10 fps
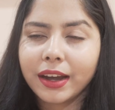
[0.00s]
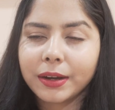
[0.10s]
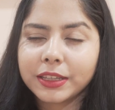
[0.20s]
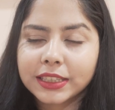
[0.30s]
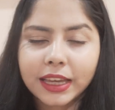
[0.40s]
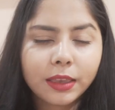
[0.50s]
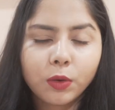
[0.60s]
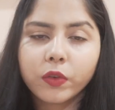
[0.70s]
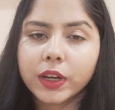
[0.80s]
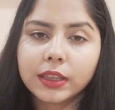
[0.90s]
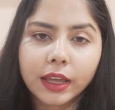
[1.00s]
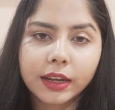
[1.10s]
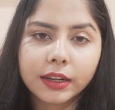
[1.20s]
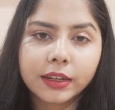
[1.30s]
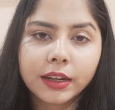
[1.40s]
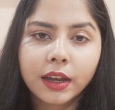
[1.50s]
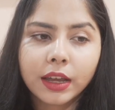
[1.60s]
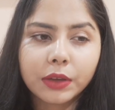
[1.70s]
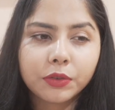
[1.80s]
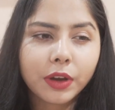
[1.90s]
skin over there,
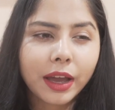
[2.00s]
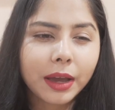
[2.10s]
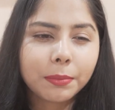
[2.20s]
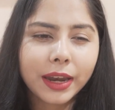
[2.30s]
if you have